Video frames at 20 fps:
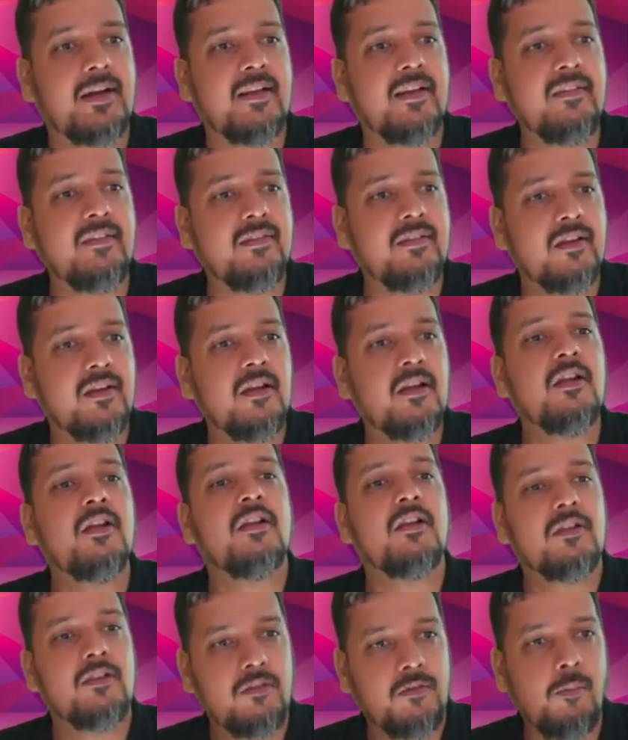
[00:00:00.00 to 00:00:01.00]
is
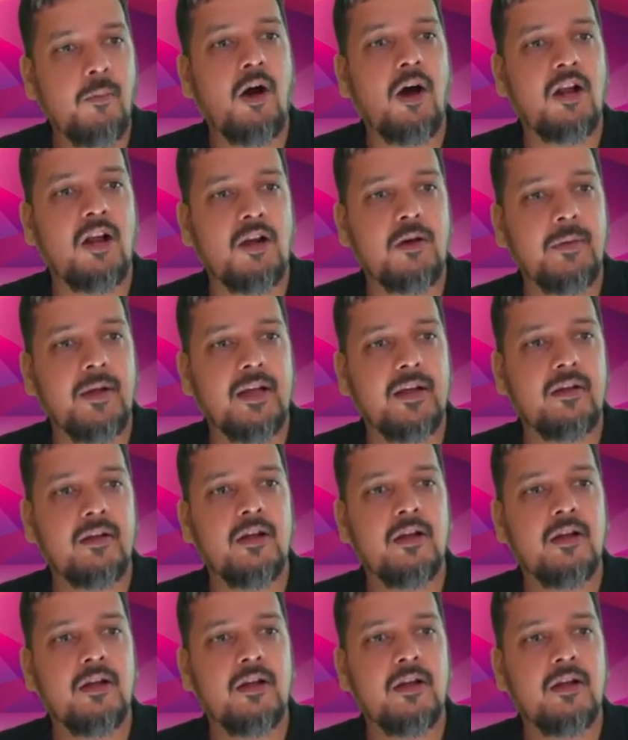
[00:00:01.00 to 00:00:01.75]
small or big.